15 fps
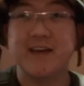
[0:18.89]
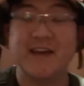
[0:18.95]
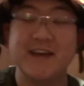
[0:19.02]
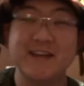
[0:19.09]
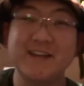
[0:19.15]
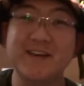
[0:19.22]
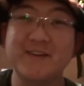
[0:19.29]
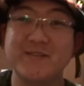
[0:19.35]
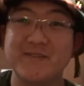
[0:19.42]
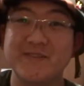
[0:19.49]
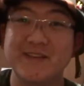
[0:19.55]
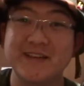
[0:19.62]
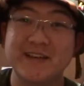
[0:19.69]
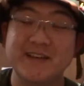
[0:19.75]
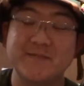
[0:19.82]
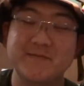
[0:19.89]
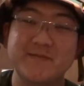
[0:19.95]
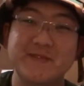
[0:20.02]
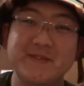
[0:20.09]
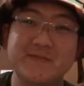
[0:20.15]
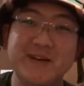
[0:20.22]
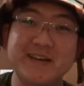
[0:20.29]
Hello,
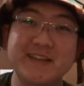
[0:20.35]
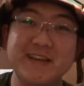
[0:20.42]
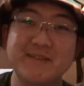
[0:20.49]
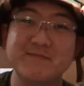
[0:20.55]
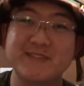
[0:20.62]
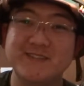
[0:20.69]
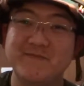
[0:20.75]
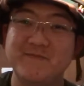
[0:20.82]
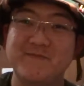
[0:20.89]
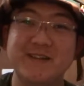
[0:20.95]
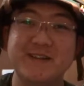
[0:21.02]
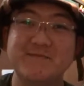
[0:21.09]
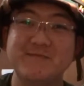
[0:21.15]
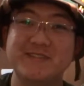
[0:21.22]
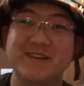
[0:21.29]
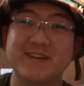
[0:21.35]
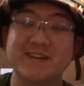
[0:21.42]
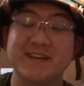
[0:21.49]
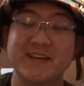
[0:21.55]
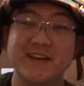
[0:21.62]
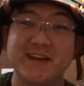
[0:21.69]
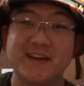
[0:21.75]
my name is Philip
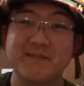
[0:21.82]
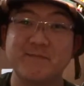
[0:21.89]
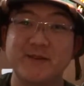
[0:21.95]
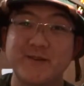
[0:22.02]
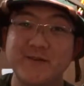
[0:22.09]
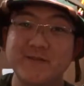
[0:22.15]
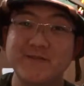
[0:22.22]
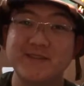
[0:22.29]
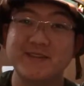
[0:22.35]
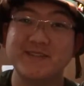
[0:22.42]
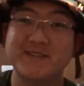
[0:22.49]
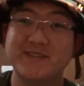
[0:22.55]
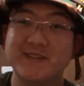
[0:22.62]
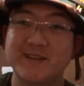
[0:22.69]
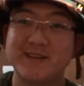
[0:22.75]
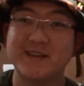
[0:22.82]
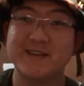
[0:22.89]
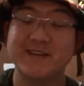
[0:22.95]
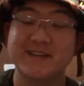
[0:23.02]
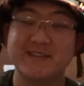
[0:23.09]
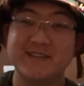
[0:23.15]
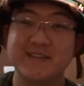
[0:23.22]
Chung. I'm currently studying
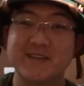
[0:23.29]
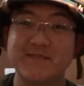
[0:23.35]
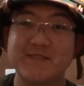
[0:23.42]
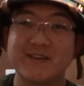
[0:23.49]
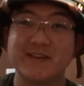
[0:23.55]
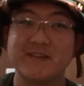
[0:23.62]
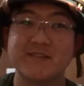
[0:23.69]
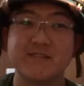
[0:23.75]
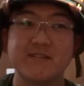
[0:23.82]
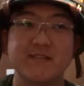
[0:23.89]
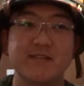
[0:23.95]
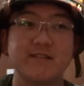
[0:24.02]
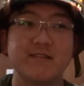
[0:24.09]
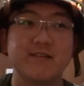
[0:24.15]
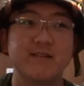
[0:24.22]
engineering at the...